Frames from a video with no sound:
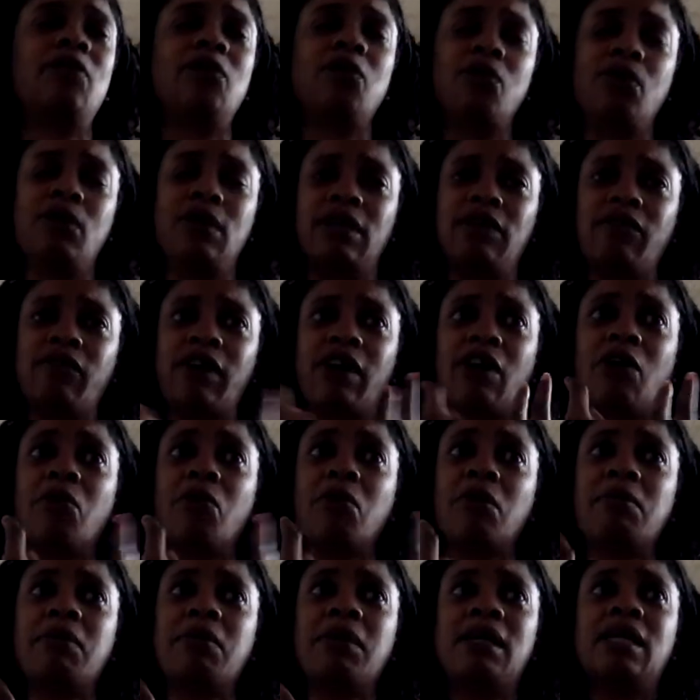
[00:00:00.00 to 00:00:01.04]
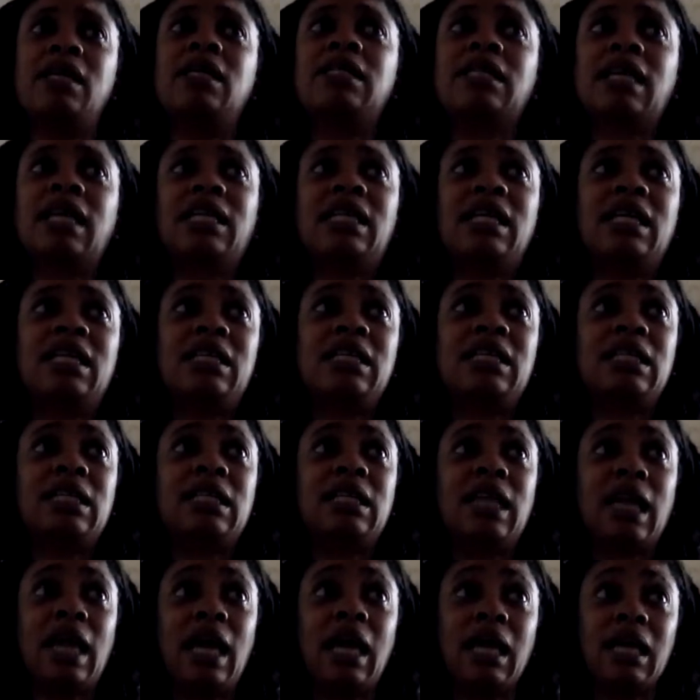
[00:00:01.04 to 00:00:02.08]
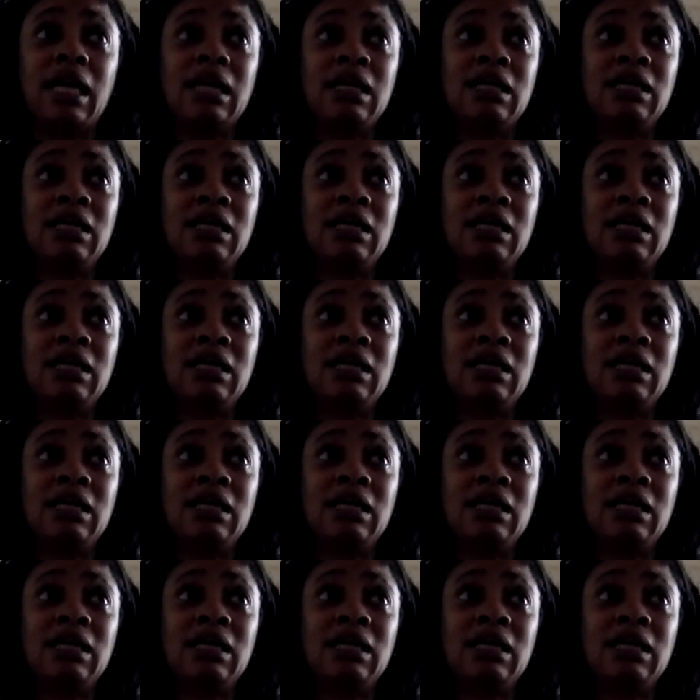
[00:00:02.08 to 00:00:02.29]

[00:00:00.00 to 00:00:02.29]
no one around me, because at the end of the day,